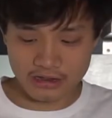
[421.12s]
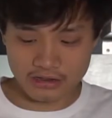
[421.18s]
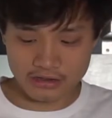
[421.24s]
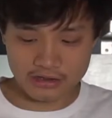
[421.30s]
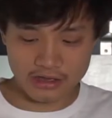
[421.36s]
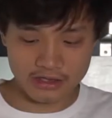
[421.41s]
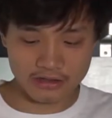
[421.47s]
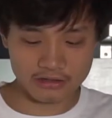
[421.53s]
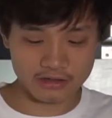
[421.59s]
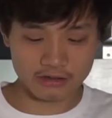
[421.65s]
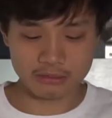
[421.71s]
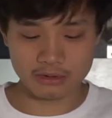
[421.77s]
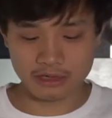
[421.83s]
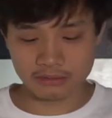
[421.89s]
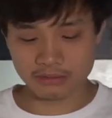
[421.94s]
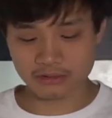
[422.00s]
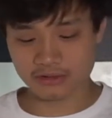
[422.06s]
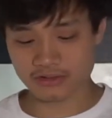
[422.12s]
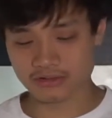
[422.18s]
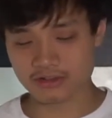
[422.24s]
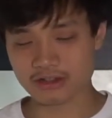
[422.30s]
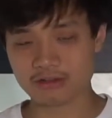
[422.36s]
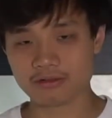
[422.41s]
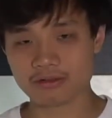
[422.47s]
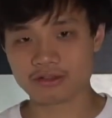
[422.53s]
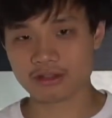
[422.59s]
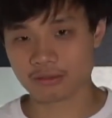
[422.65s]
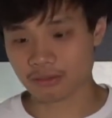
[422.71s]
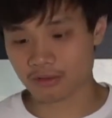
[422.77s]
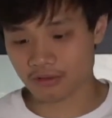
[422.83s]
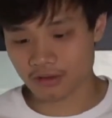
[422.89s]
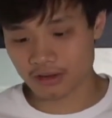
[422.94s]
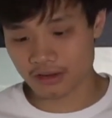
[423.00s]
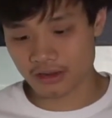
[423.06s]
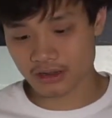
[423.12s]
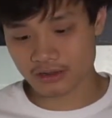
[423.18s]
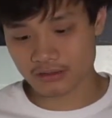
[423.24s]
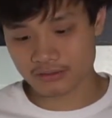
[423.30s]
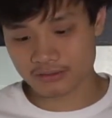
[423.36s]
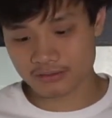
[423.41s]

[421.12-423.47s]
you guys are gonna be able to see it once I pour it out.